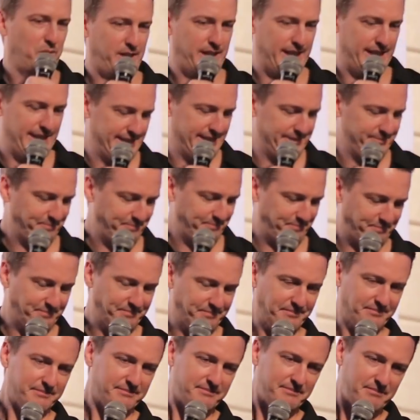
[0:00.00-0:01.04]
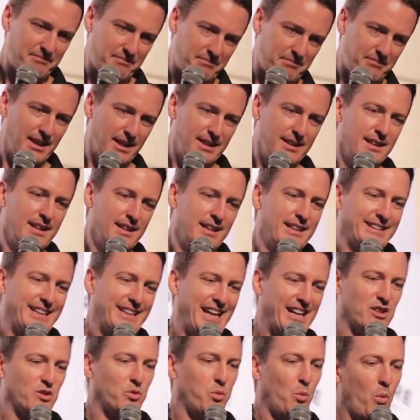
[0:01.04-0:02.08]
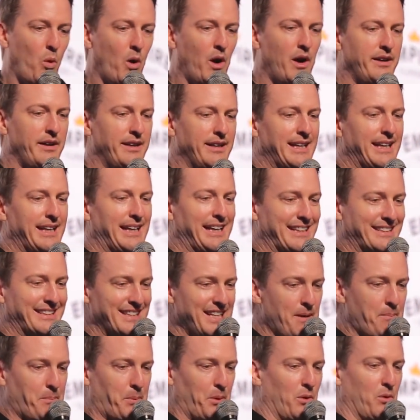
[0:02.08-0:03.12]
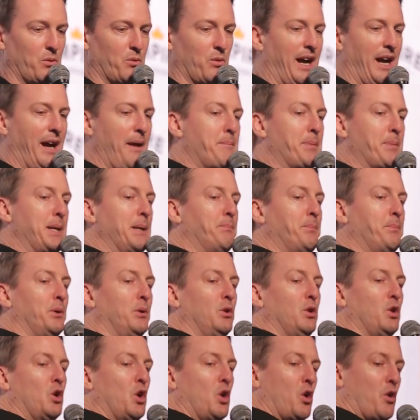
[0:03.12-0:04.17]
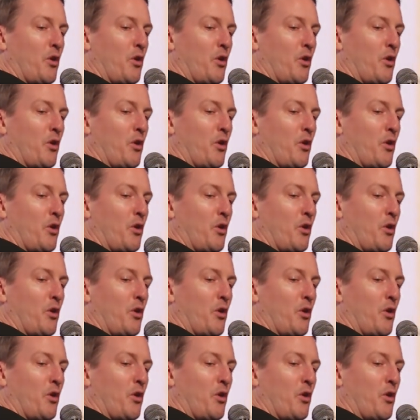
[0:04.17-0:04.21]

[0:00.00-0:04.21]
okay? That is one example, right? People